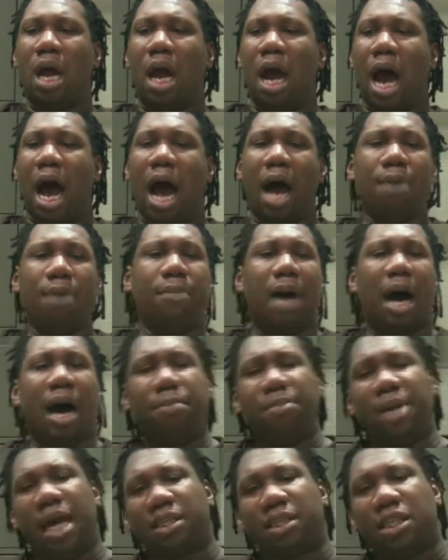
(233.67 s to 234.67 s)

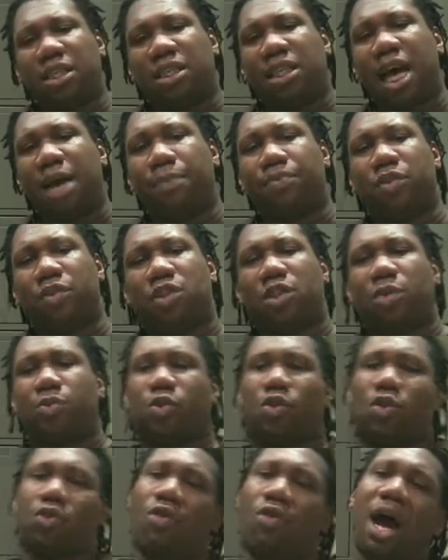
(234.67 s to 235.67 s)
I'm not the type to
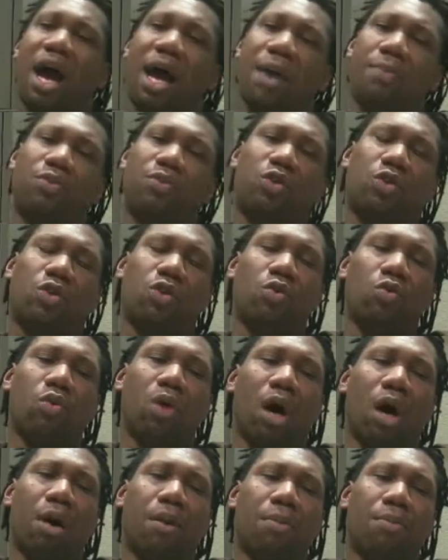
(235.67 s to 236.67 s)
subscribe
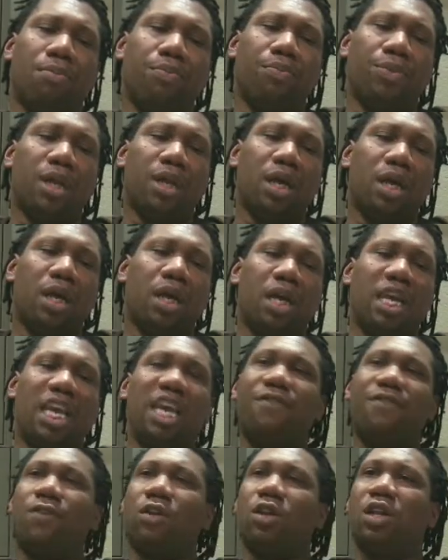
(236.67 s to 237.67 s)
to
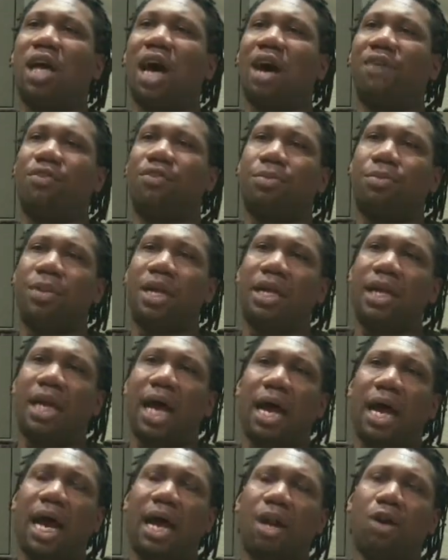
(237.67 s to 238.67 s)
evil government.
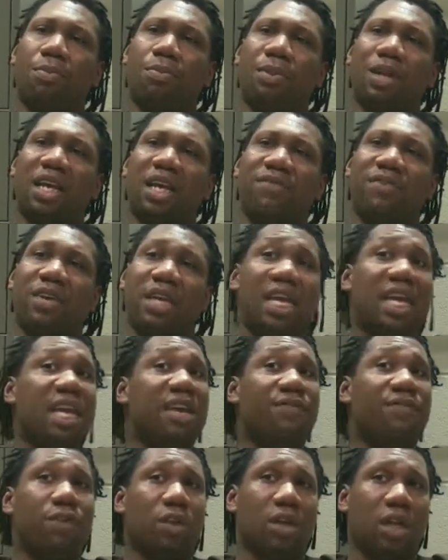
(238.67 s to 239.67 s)
I don't believe in
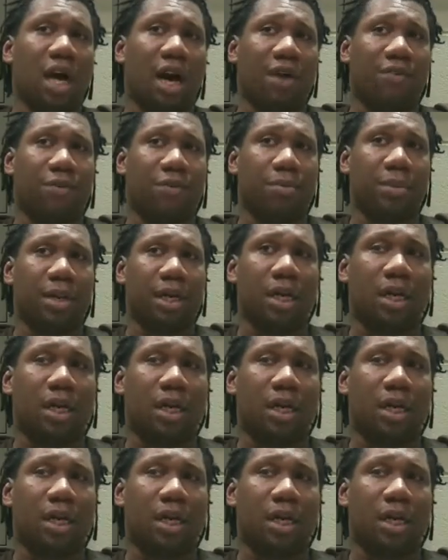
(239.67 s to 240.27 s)
evil government.